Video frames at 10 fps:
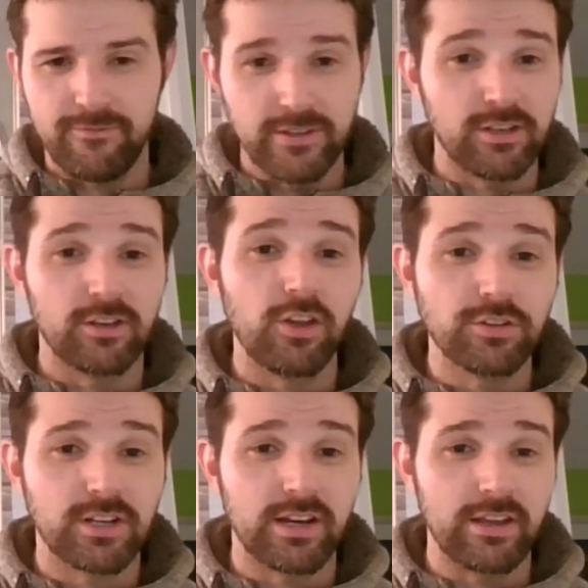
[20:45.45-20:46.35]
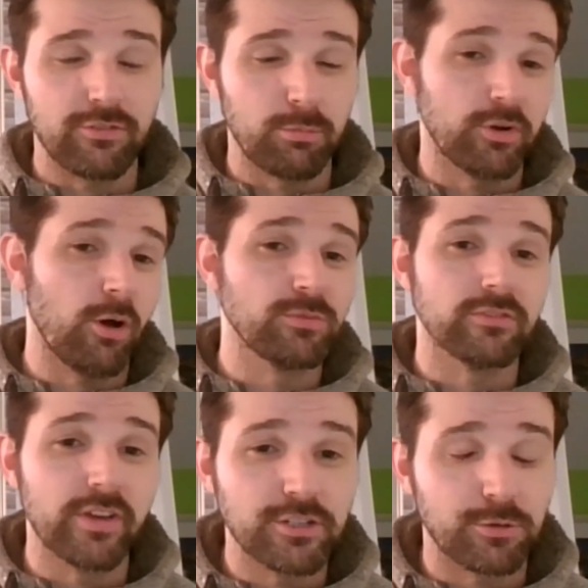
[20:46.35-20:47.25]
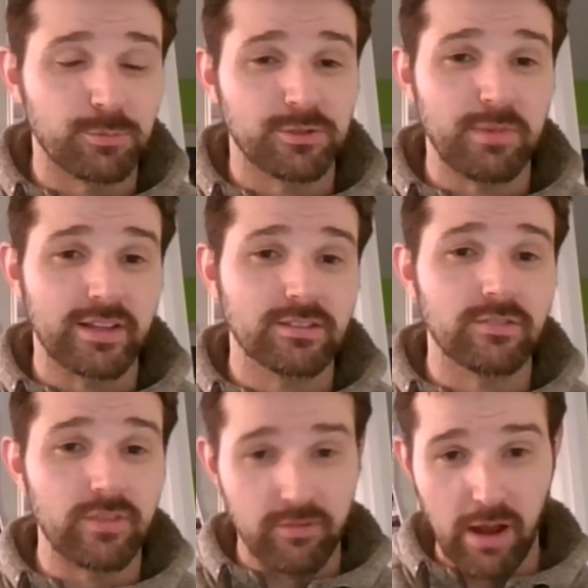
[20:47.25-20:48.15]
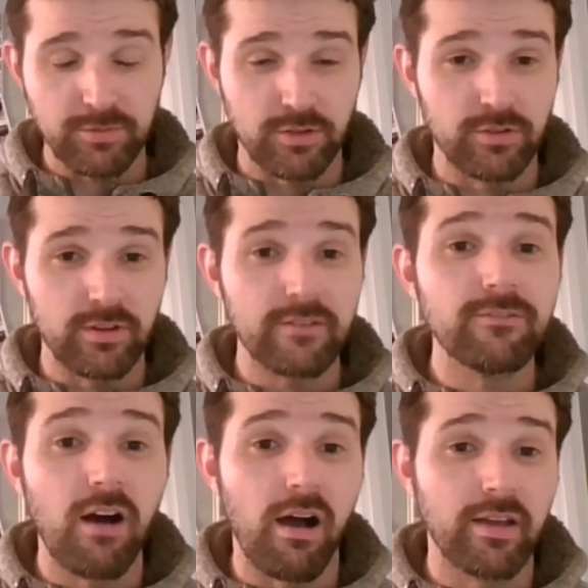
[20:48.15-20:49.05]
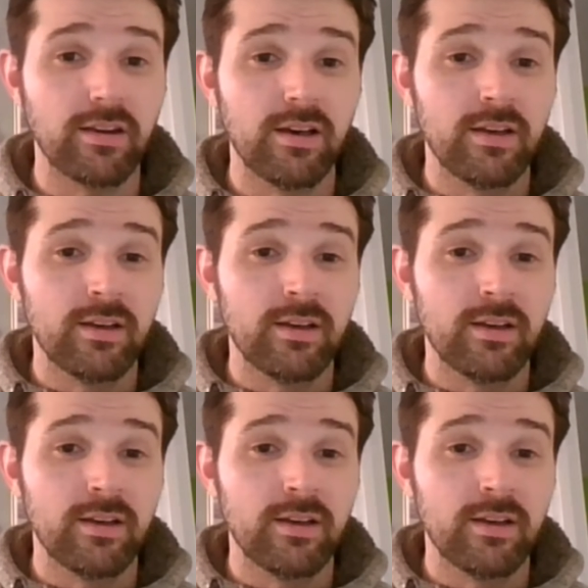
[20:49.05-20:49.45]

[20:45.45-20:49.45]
Physiologically, from an observational perspective, they're absolutely fine,